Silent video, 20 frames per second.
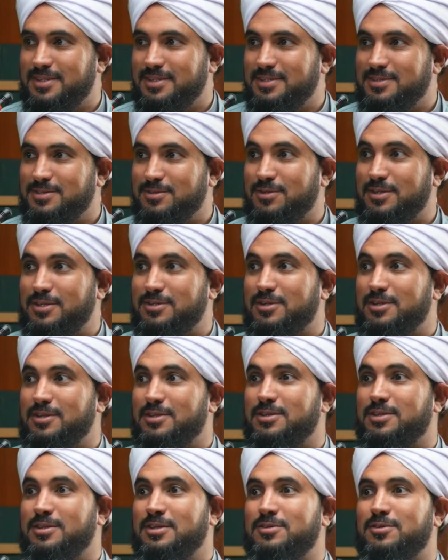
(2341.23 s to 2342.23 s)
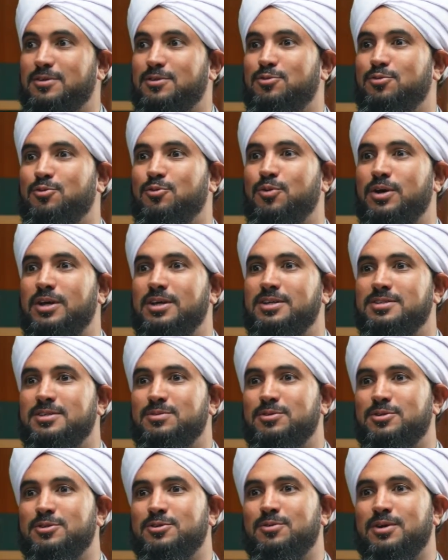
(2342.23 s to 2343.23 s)
So these are two ways in
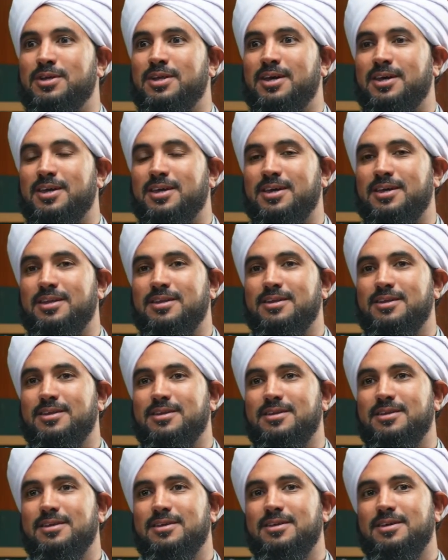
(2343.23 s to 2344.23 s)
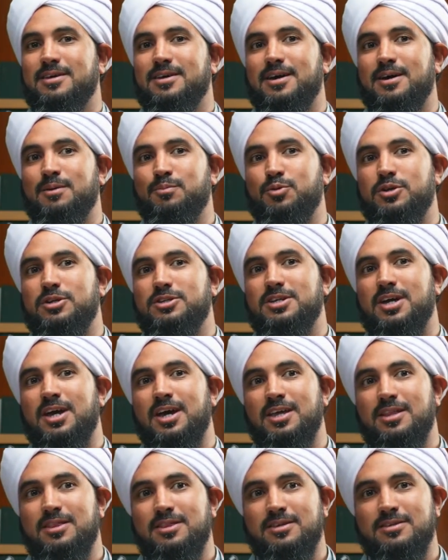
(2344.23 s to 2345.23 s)
which you and I can
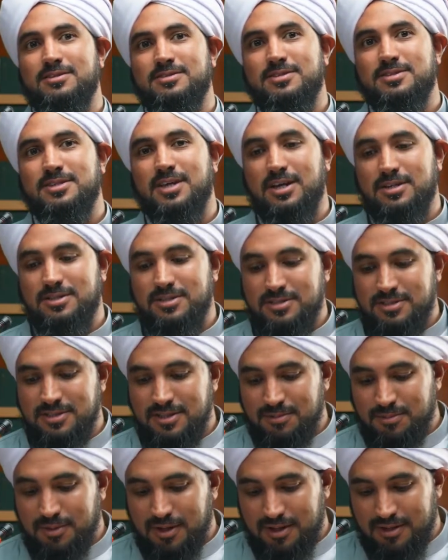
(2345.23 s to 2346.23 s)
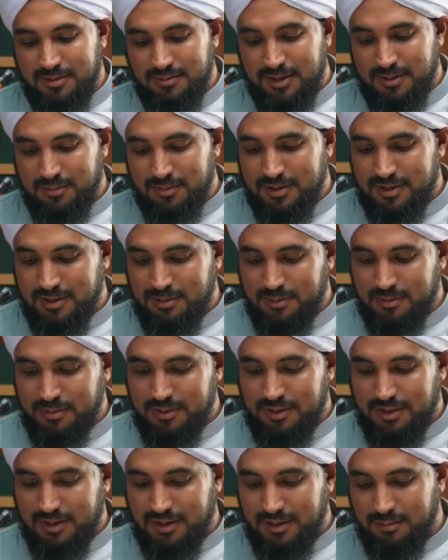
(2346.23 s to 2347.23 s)
appreciate these discussions here by Imam
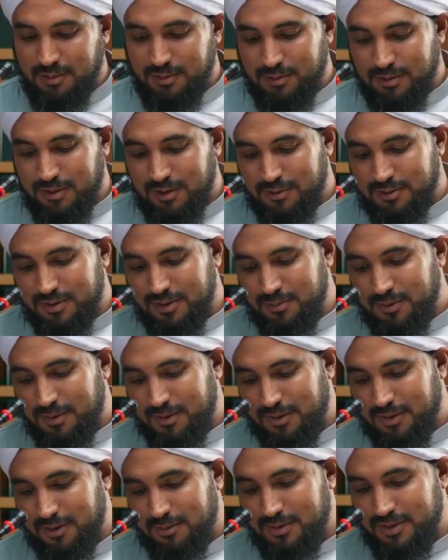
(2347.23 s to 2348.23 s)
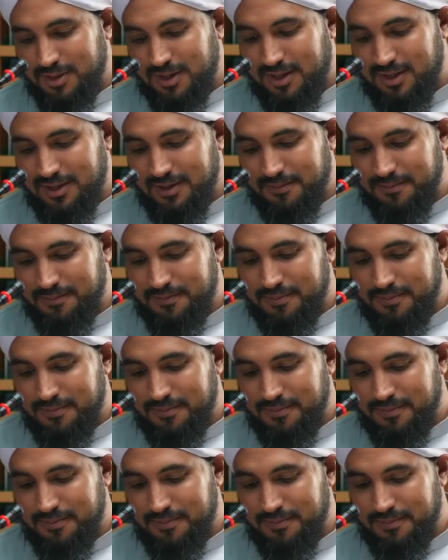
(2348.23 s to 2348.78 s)
al-Nawawi rahimahullah tabaraka wa ta'ala.